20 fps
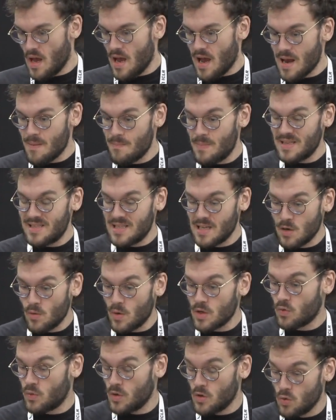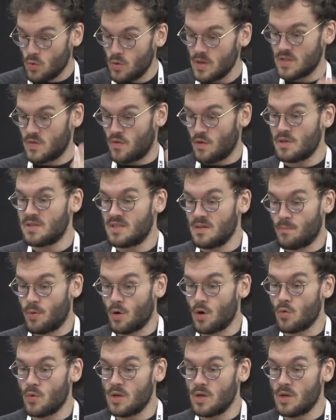And basically what we do is very simple.